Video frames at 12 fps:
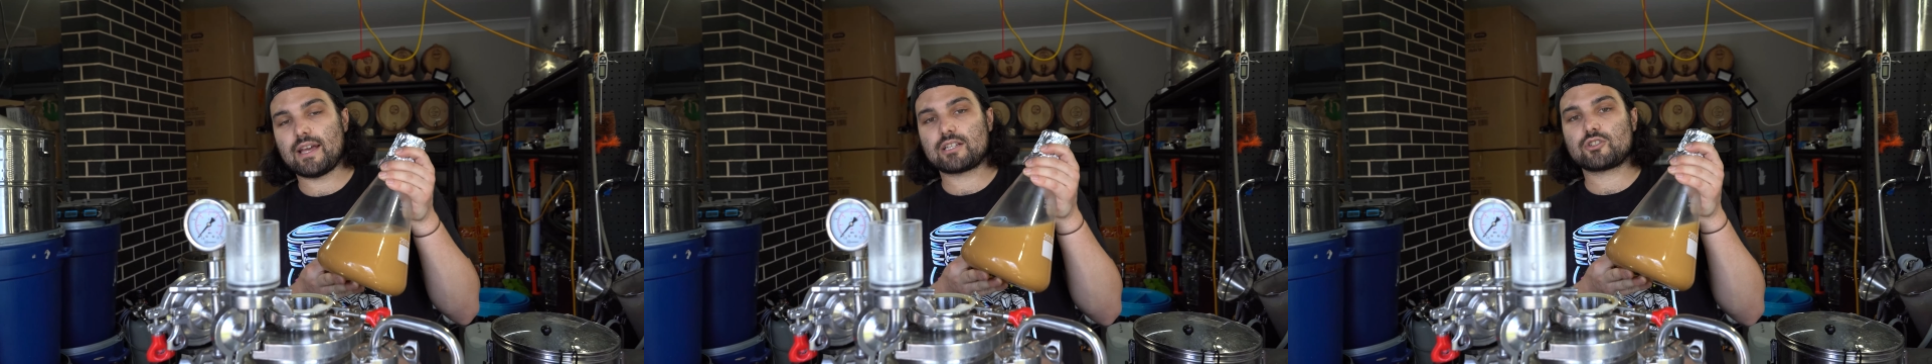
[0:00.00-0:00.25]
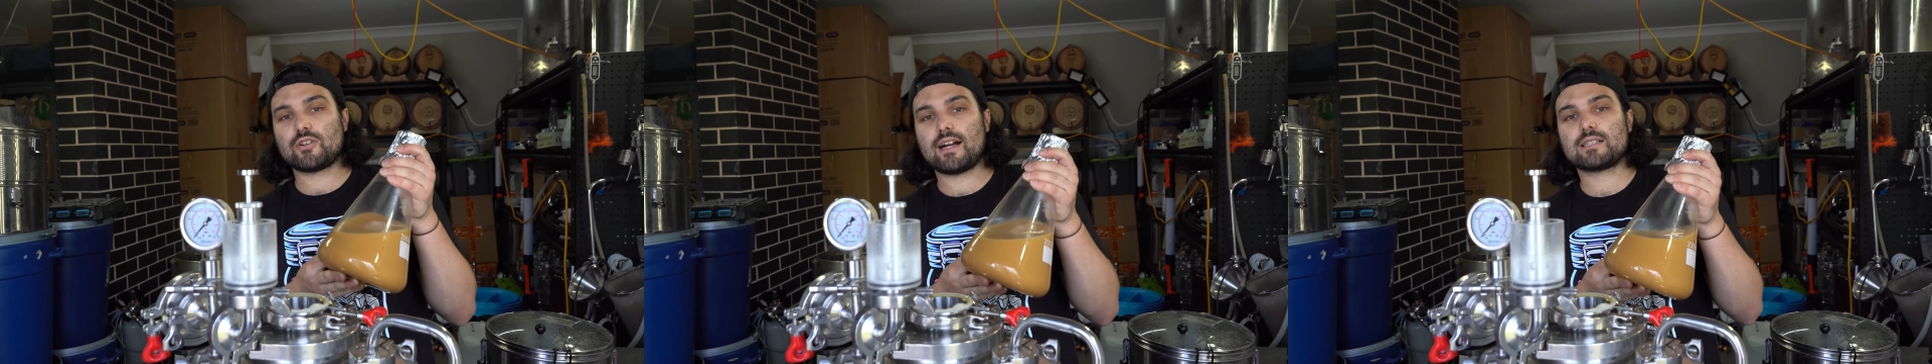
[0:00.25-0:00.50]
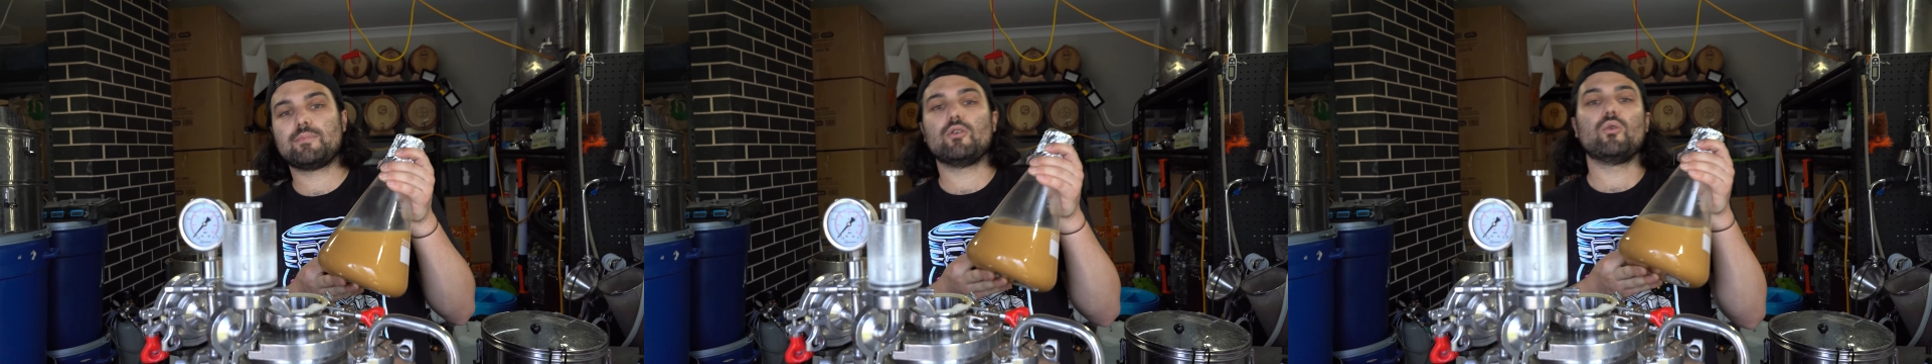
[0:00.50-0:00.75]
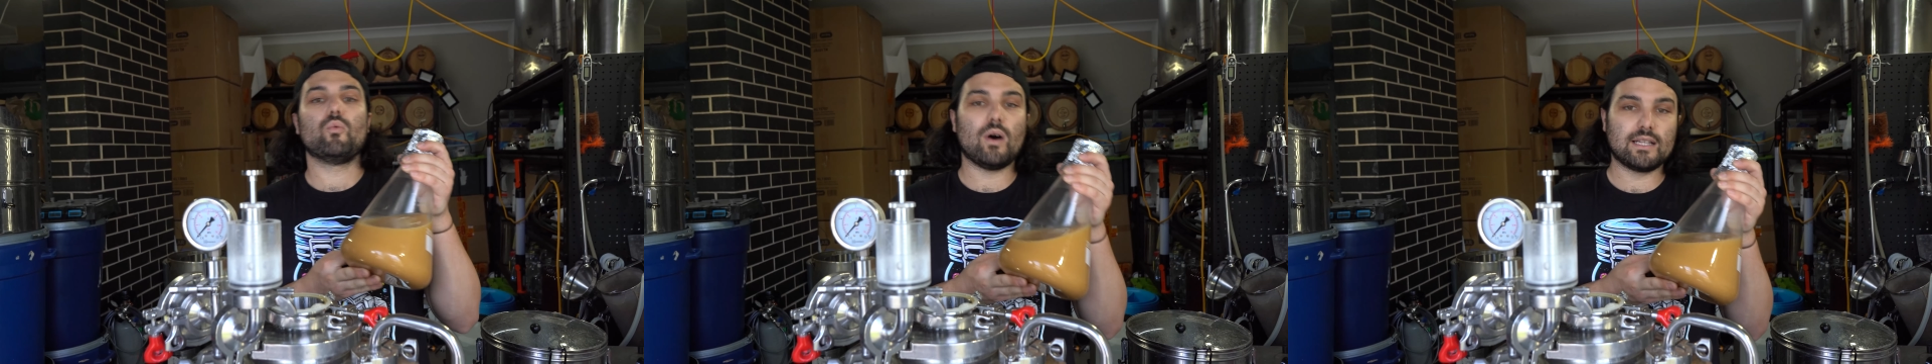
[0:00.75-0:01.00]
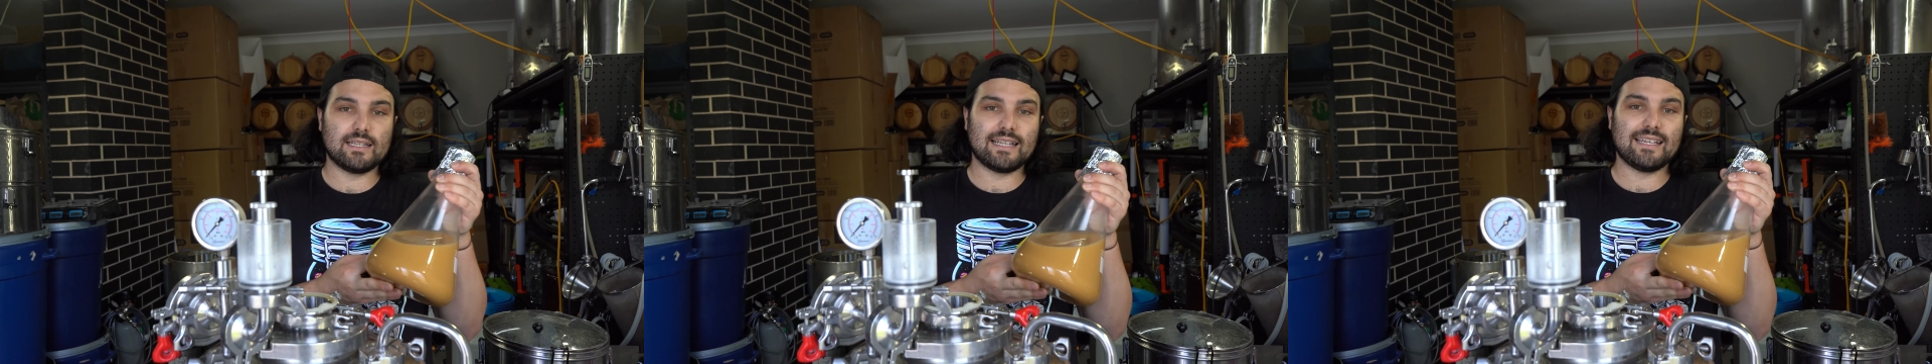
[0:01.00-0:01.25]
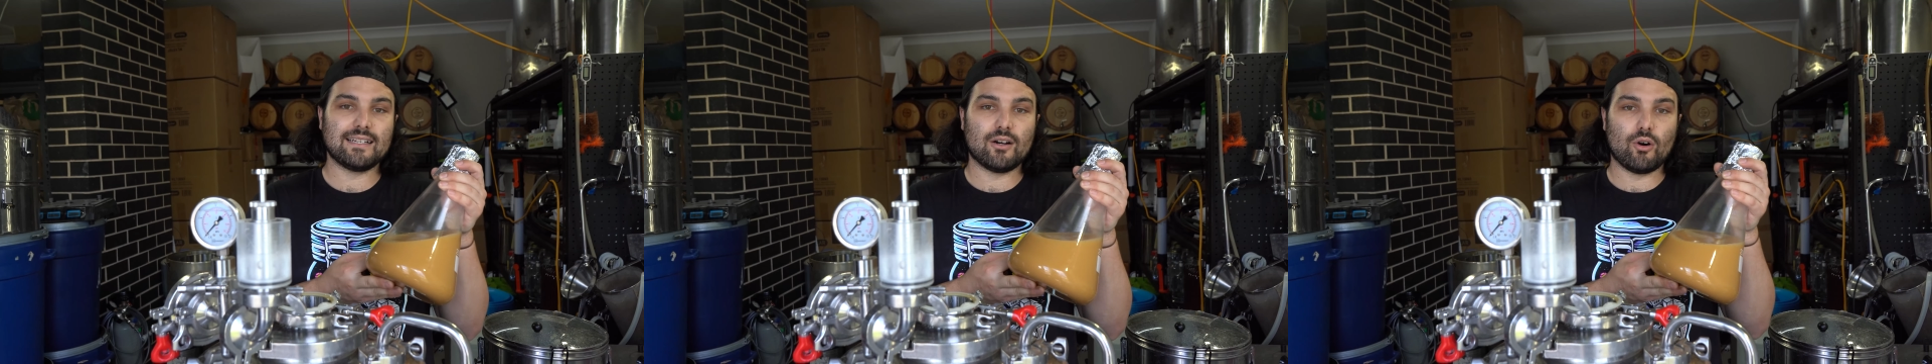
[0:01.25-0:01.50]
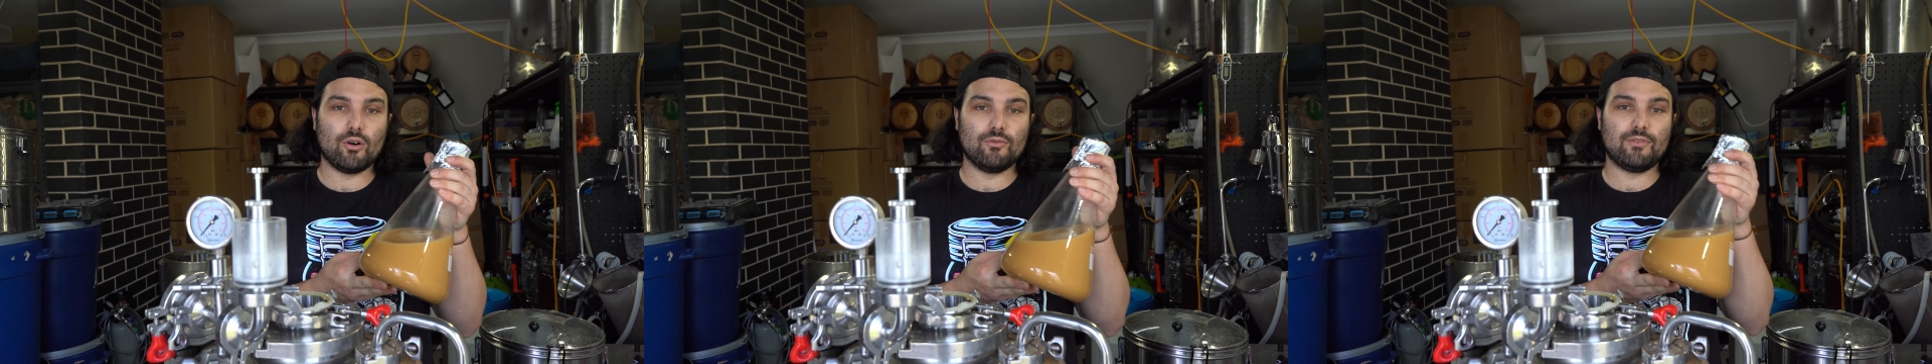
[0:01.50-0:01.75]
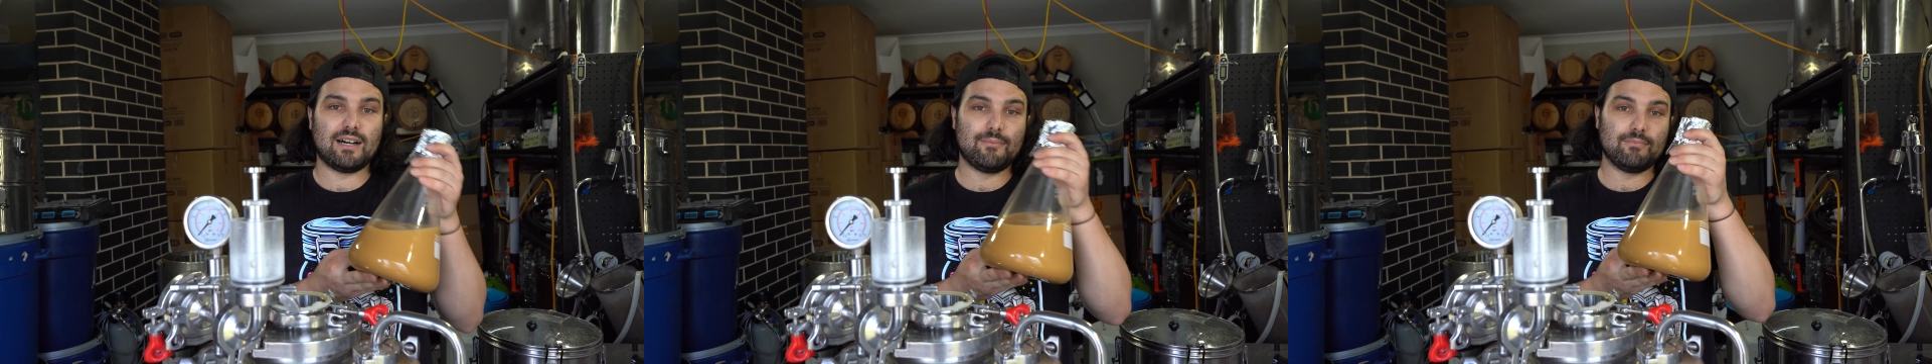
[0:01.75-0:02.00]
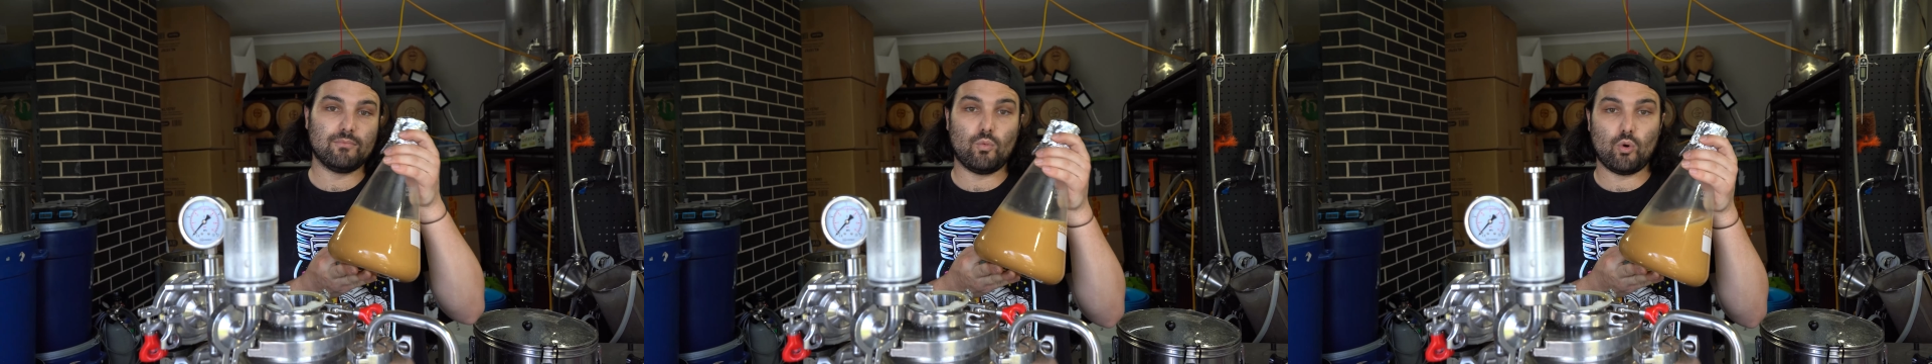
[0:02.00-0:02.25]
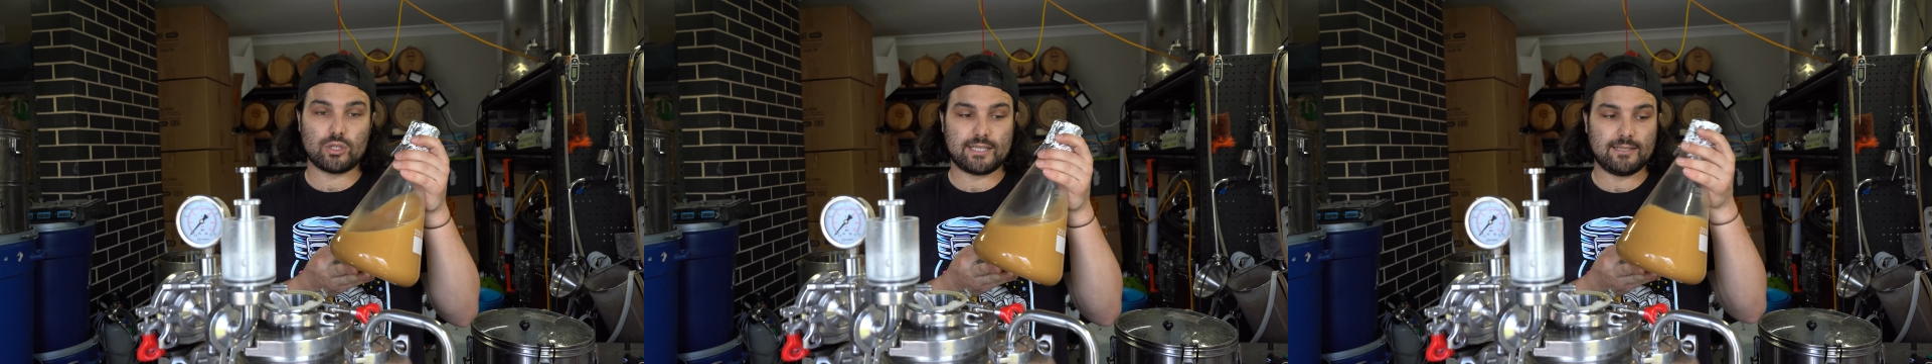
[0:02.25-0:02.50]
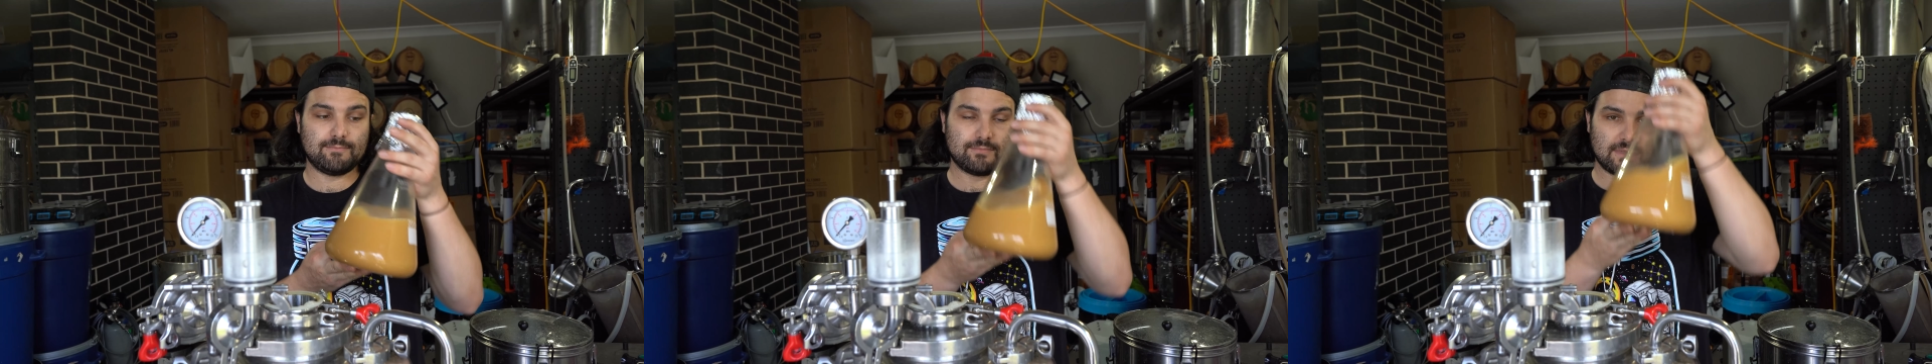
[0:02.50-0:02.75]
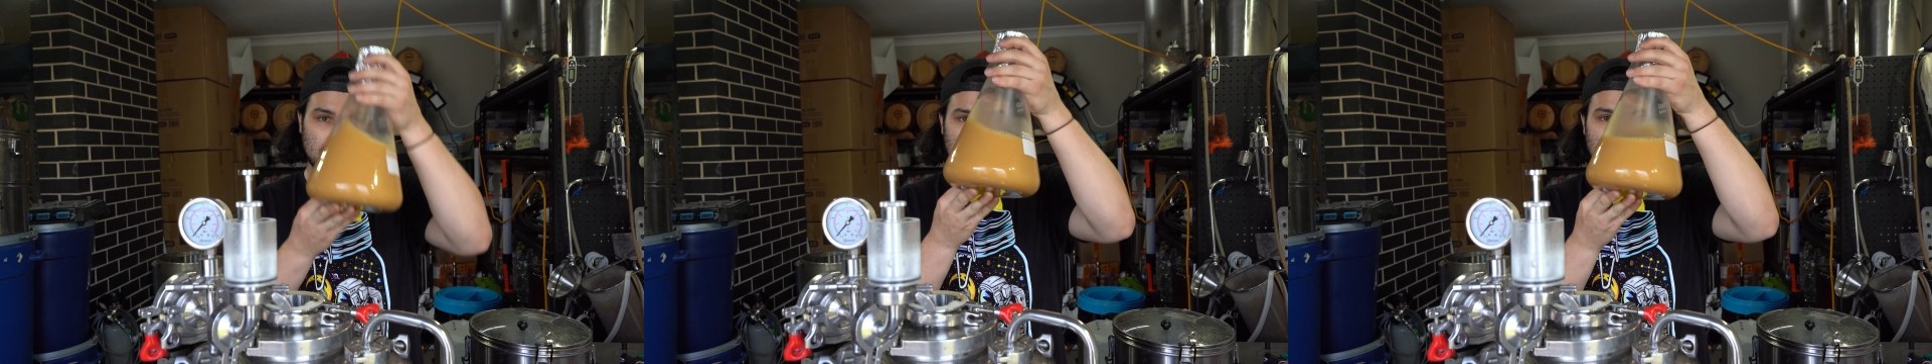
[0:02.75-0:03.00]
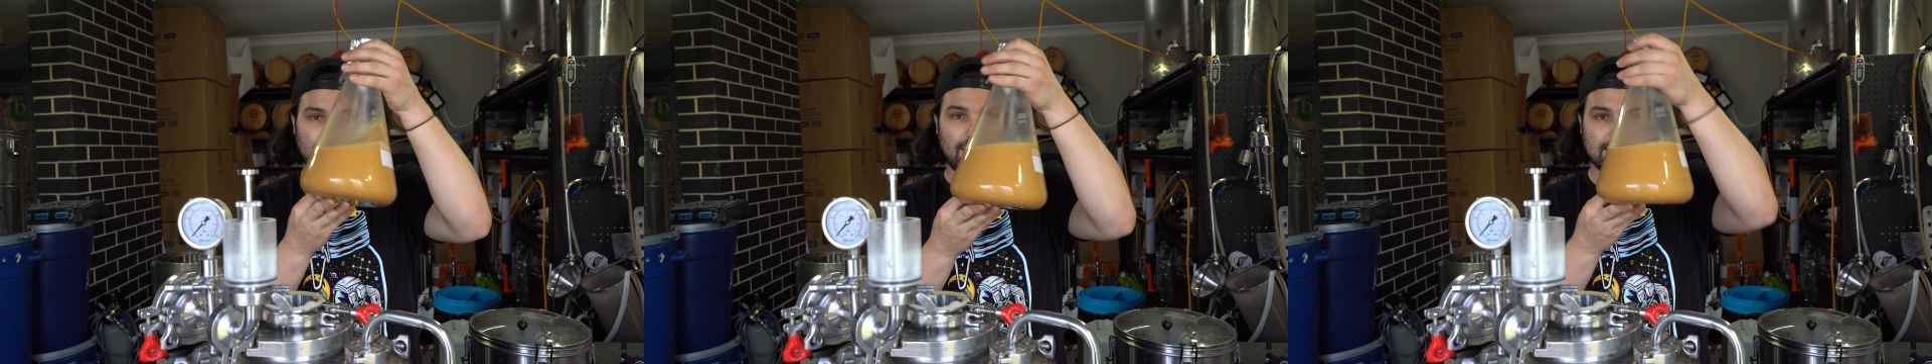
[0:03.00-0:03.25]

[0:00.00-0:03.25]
extract per 1 liter of water. Anyway,